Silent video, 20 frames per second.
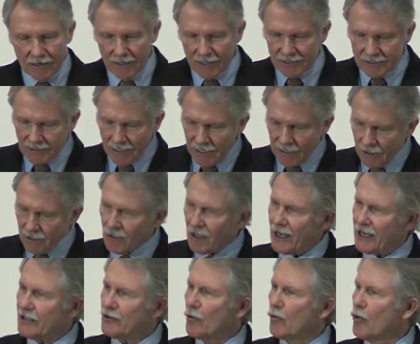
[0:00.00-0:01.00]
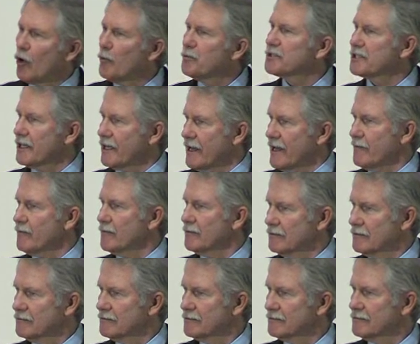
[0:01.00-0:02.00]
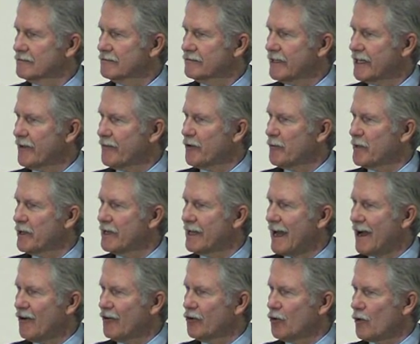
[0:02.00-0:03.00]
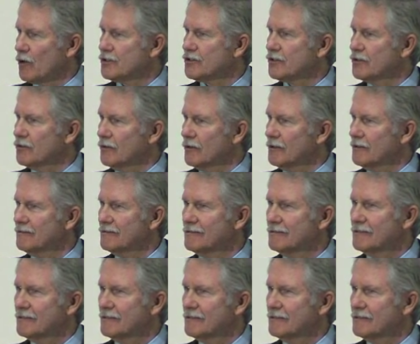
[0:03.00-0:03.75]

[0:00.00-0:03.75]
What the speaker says: It's not unlike the ropes game. Any of you been to outdoor school?